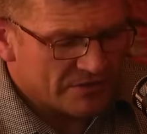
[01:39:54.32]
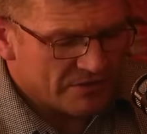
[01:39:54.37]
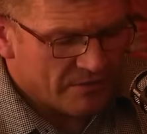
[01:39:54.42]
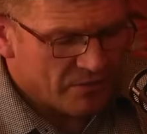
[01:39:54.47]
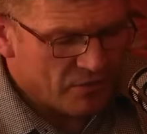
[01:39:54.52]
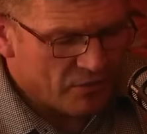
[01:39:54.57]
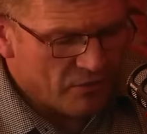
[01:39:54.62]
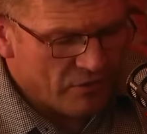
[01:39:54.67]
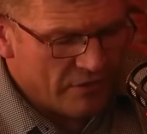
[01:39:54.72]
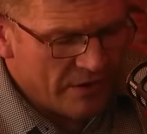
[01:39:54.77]
there's a
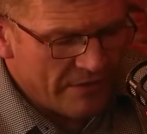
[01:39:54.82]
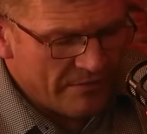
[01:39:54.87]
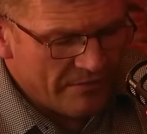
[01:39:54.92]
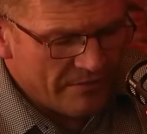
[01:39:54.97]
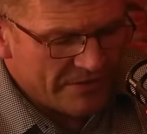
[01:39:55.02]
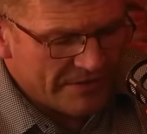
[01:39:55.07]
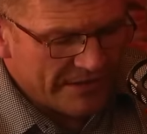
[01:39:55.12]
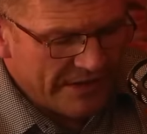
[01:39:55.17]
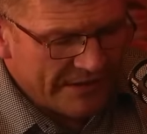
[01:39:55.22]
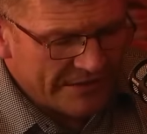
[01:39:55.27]

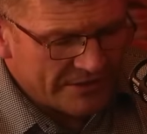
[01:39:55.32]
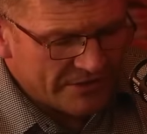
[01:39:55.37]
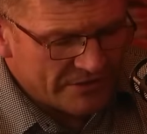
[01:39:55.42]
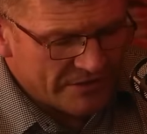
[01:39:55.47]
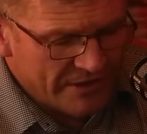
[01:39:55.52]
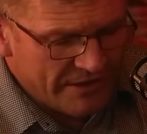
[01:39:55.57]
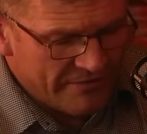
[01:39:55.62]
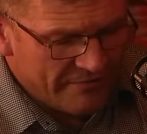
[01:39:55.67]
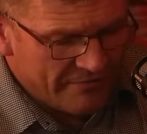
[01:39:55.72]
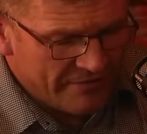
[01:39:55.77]
program
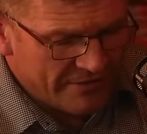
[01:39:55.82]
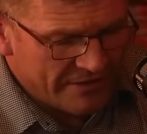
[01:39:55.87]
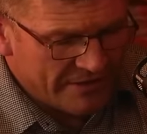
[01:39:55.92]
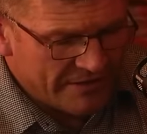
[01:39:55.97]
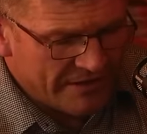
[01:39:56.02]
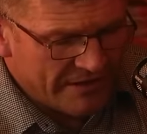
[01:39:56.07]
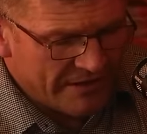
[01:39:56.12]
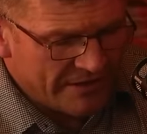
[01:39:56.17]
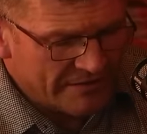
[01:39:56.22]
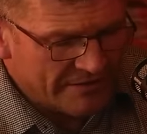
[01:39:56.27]
attached to
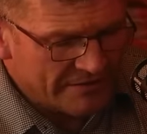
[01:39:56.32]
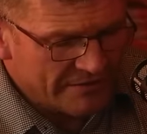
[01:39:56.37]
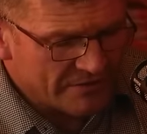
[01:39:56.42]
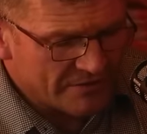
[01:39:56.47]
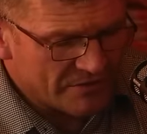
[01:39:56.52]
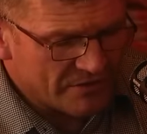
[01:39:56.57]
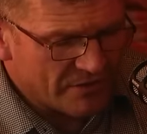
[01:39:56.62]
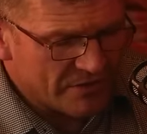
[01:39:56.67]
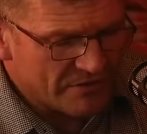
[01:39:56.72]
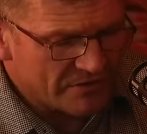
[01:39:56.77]
everything, and
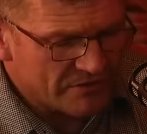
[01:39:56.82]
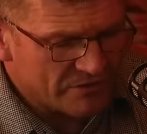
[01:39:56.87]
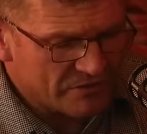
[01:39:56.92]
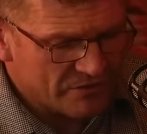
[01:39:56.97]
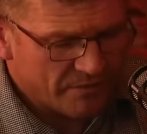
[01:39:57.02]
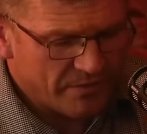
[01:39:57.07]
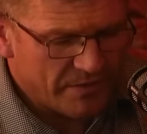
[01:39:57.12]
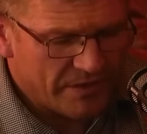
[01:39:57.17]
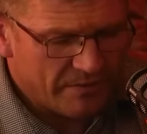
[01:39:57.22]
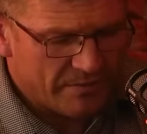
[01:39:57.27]
there's
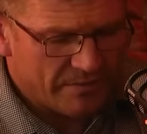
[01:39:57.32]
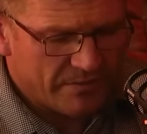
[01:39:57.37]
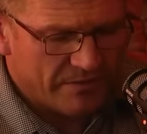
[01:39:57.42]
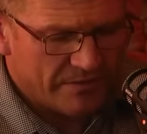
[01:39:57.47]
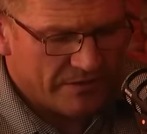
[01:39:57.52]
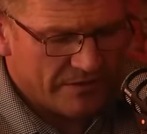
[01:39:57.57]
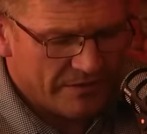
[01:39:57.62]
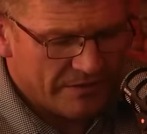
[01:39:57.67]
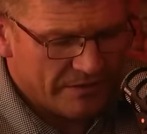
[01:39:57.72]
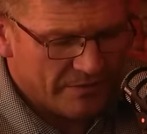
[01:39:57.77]
also
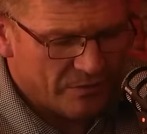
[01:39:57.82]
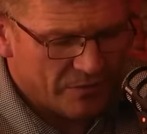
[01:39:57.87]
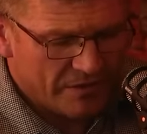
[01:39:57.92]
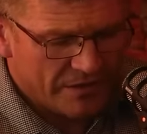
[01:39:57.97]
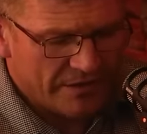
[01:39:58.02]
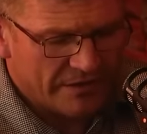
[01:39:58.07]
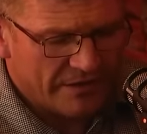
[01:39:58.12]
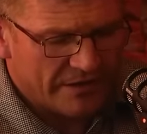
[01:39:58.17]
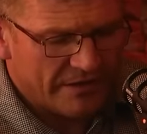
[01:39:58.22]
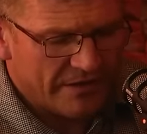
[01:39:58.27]
people
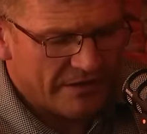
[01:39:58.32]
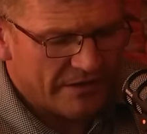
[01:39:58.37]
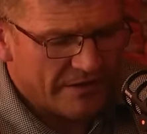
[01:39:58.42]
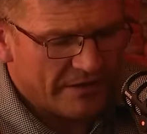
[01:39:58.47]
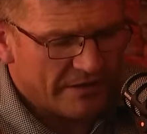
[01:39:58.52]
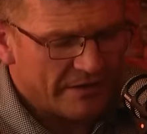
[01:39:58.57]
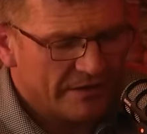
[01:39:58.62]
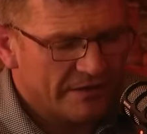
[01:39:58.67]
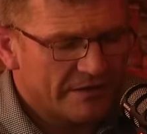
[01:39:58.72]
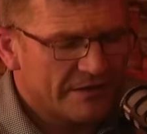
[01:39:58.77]
within
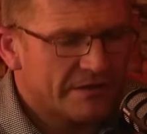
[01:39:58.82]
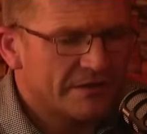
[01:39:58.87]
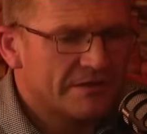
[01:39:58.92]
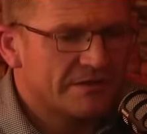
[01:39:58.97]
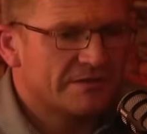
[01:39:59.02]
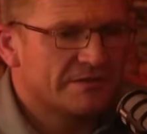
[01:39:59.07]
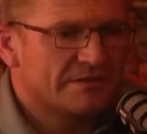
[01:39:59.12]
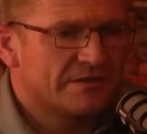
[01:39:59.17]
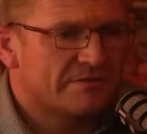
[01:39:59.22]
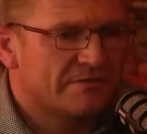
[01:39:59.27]

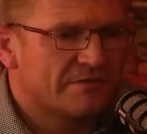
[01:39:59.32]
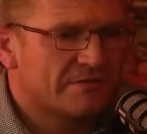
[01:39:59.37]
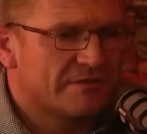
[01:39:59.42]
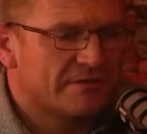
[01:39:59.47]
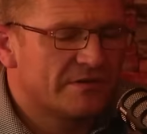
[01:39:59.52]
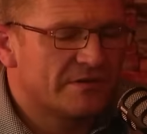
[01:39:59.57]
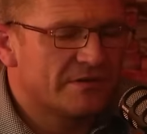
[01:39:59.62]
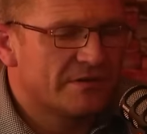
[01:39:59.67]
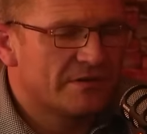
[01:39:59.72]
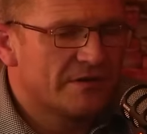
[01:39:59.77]
these
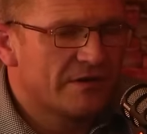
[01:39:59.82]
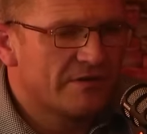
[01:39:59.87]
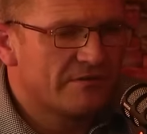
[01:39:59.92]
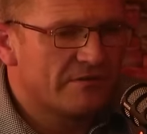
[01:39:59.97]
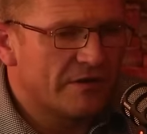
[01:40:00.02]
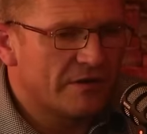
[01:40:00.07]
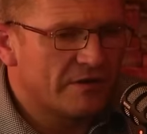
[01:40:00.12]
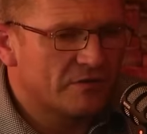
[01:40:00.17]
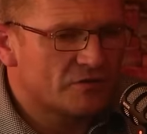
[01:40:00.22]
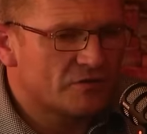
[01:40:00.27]
different
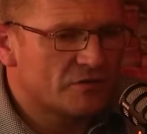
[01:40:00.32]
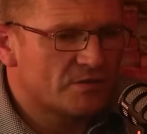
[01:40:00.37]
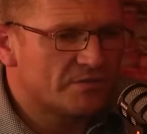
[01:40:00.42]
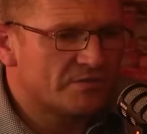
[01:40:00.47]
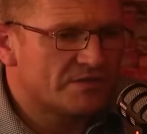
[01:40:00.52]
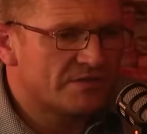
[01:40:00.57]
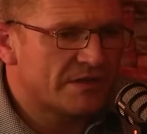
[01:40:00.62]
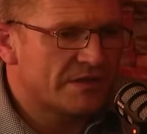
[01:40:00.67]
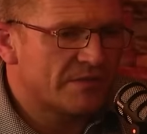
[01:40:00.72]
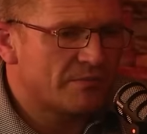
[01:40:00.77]

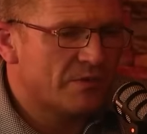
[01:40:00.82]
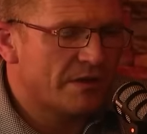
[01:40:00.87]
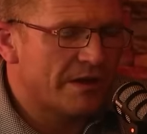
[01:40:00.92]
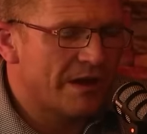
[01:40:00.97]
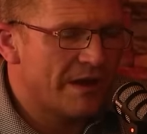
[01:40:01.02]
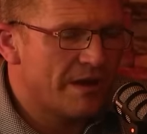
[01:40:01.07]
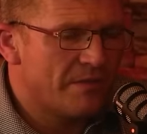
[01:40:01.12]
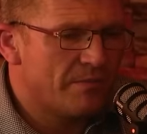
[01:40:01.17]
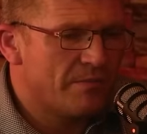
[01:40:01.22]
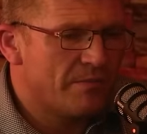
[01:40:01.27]
fellowships that will
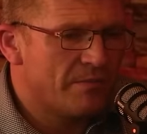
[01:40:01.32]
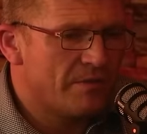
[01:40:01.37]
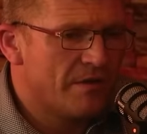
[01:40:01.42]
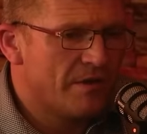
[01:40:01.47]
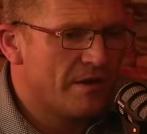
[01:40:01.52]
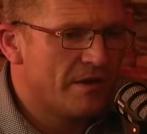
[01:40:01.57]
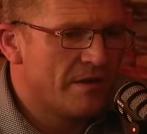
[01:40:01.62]
help